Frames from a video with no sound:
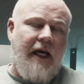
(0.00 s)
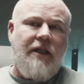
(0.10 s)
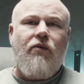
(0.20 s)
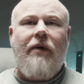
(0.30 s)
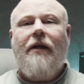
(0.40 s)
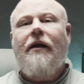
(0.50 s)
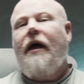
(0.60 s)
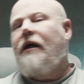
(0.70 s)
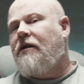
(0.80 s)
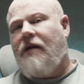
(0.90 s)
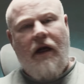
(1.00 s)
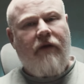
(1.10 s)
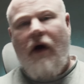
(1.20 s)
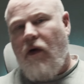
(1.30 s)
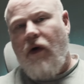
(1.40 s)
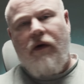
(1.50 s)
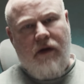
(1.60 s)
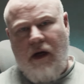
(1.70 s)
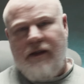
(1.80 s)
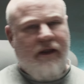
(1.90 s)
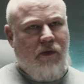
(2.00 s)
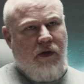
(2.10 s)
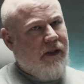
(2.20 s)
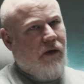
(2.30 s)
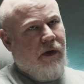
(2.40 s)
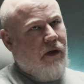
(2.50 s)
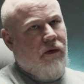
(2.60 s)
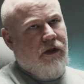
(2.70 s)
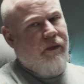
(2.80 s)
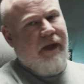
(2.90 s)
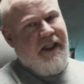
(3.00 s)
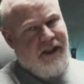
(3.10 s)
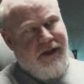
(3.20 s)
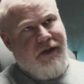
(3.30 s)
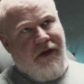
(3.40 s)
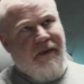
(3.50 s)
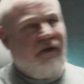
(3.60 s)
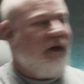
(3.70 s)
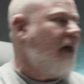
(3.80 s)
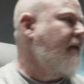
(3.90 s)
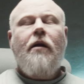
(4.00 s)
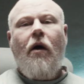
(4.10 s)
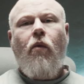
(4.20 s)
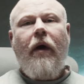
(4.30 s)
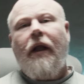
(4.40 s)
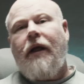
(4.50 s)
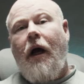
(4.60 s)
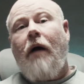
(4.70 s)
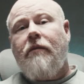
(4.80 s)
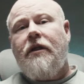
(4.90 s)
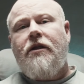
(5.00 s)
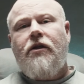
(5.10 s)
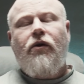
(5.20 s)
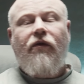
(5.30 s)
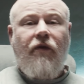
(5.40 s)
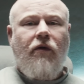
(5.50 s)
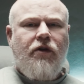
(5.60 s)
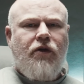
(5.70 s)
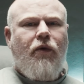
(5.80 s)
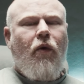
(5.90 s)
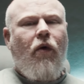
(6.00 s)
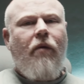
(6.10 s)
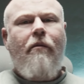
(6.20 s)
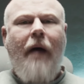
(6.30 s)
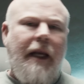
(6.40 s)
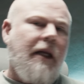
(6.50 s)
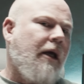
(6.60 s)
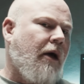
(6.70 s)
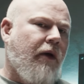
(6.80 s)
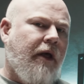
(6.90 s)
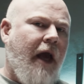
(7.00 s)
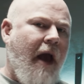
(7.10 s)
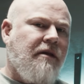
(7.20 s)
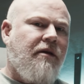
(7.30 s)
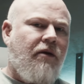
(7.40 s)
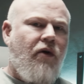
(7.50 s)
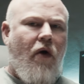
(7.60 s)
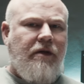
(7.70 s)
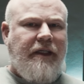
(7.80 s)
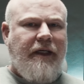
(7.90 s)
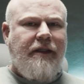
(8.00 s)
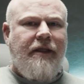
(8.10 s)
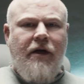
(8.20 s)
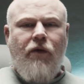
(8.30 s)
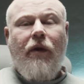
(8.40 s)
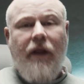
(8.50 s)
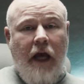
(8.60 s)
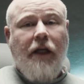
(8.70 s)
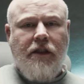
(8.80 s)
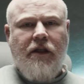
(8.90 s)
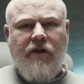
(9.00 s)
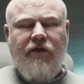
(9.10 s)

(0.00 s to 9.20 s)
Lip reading: as well as kind of our own custom hooks that we can also place in terms of that. Now, when it comes to filters, we're automatically going to get the content related to the